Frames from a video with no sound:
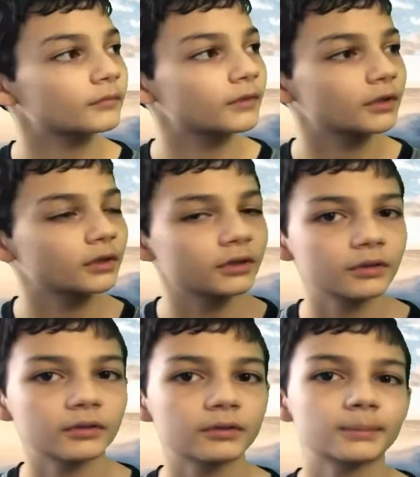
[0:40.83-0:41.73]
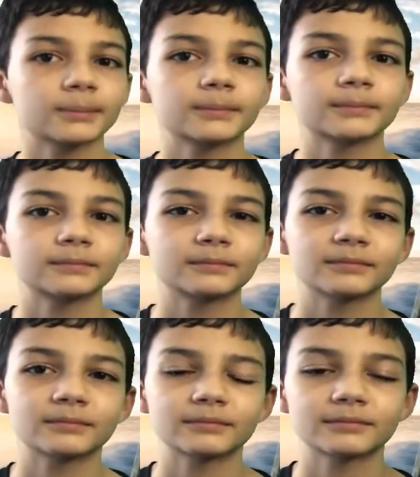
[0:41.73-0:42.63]

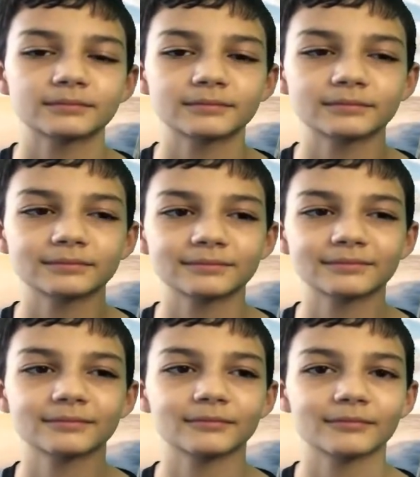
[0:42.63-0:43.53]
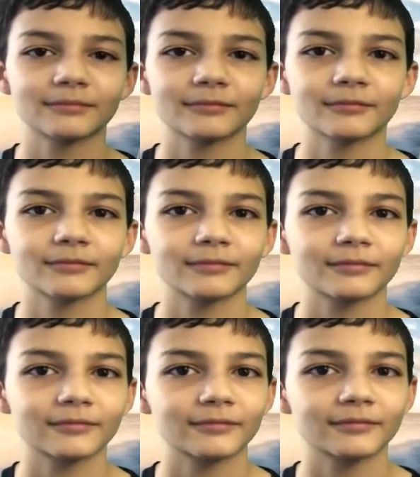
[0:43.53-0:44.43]

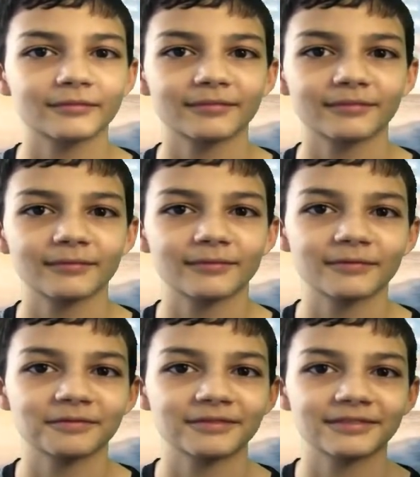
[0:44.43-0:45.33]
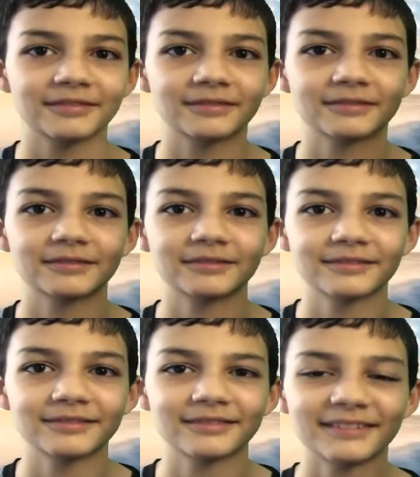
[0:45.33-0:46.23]

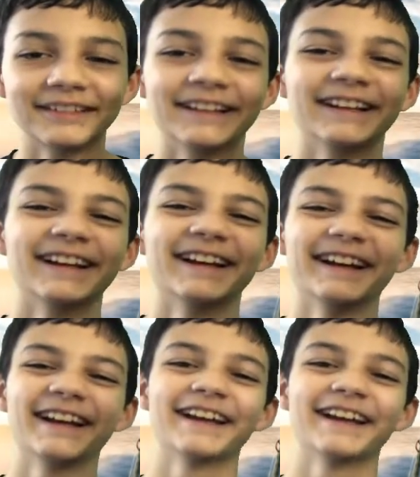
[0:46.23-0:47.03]
The person shown says nothing.